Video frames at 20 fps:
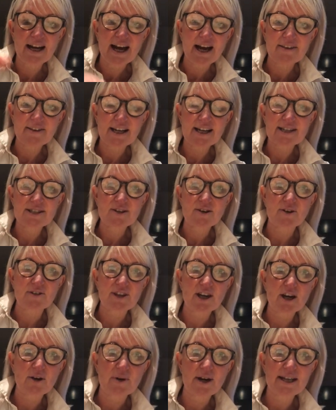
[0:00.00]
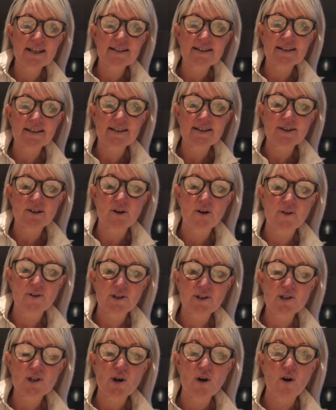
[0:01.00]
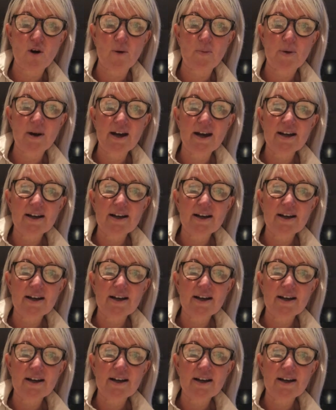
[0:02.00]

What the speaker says: and then it's got the Oasis on the top.